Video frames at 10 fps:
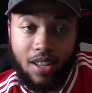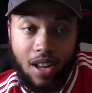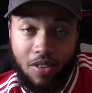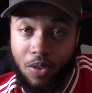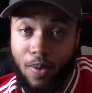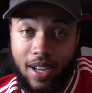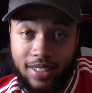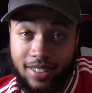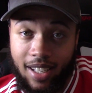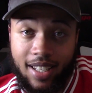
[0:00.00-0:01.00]

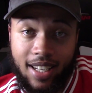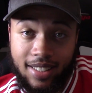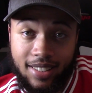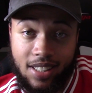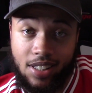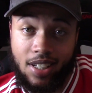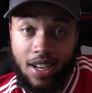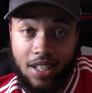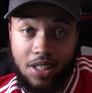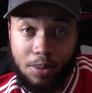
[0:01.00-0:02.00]
Otherwise, something has to
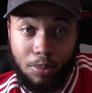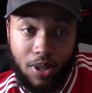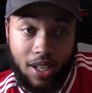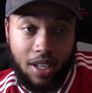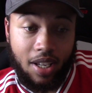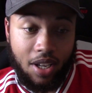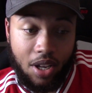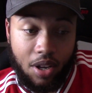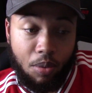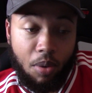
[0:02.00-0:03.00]
change, boy.
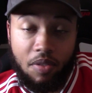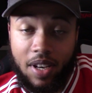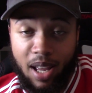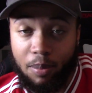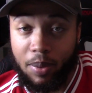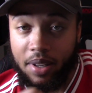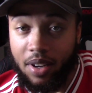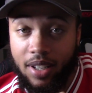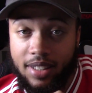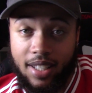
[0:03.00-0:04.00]
Whether that be
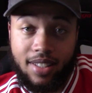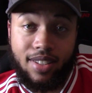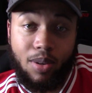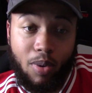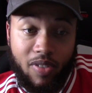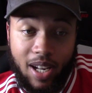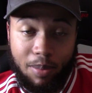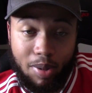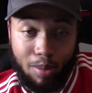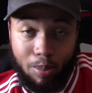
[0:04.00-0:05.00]
Arteta, whether that
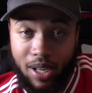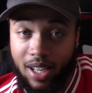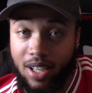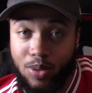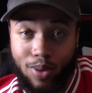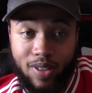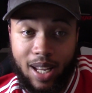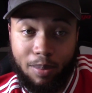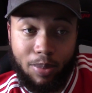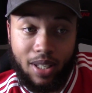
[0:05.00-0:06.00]
be players, whether
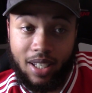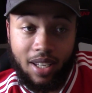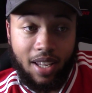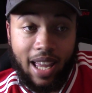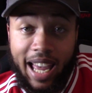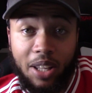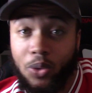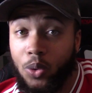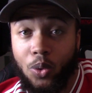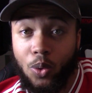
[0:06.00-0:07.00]
that be
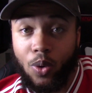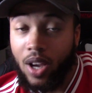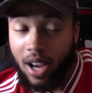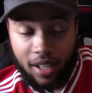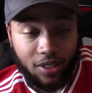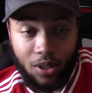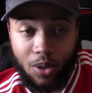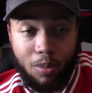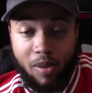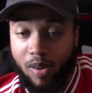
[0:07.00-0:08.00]
Edu, I don't know,
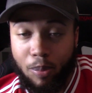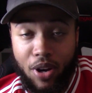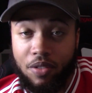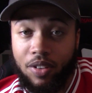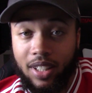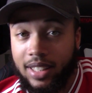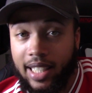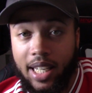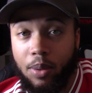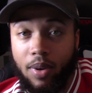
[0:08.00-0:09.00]
but I'm pointing fingers
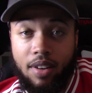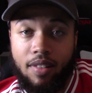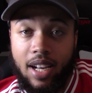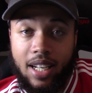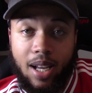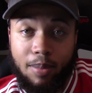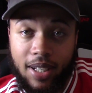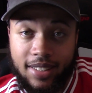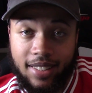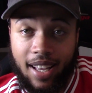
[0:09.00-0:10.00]
anywhere right now, but
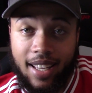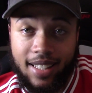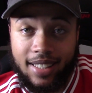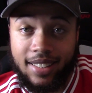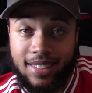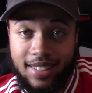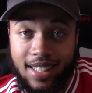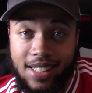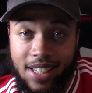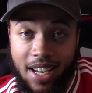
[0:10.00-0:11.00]
something needs to
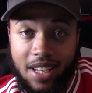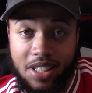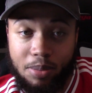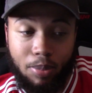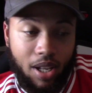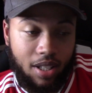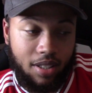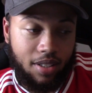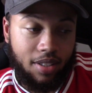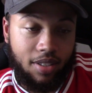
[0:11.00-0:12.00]
change, blood.
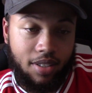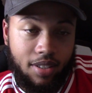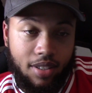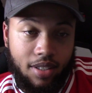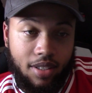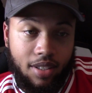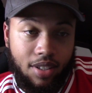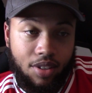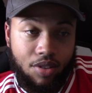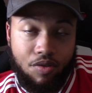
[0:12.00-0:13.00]

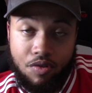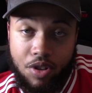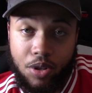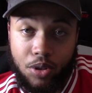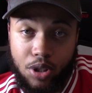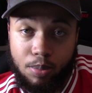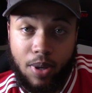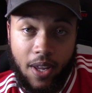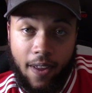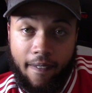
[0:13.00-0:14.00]
Real
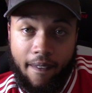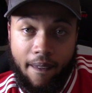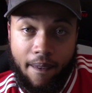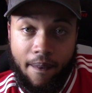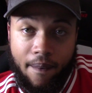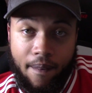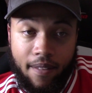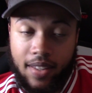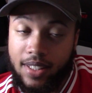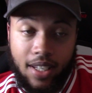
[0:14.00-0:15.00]
spit.
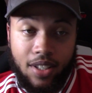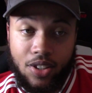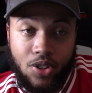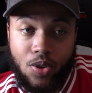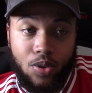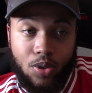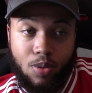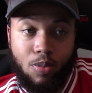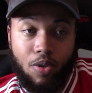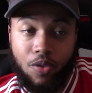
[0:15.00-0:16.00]
This ain't a joke no
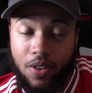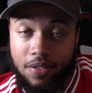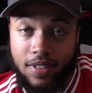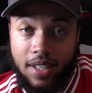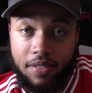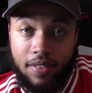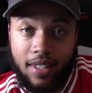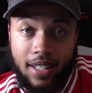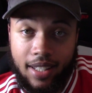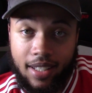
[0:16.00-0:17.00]
more. 15th in
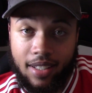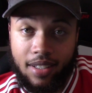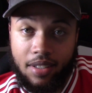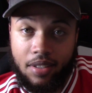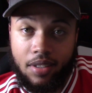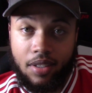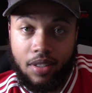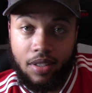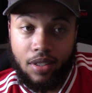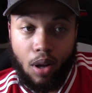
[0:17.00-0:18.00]
the league.
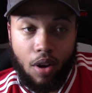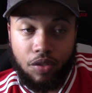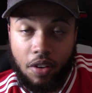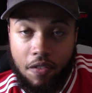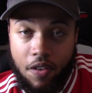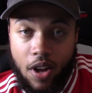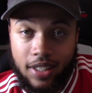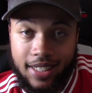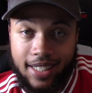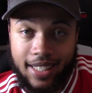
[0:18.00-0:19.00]
After
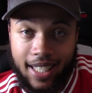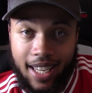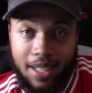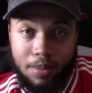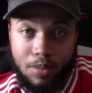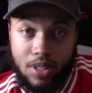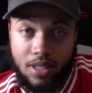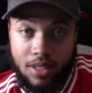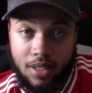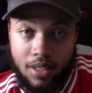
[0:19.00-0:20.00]
13 games.
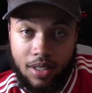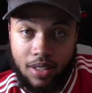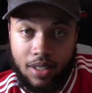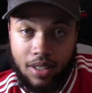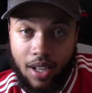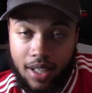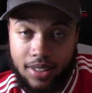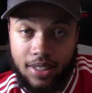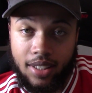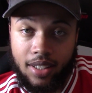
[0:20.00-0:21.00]

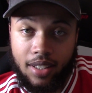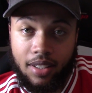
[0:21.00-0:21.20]
Cuzzy.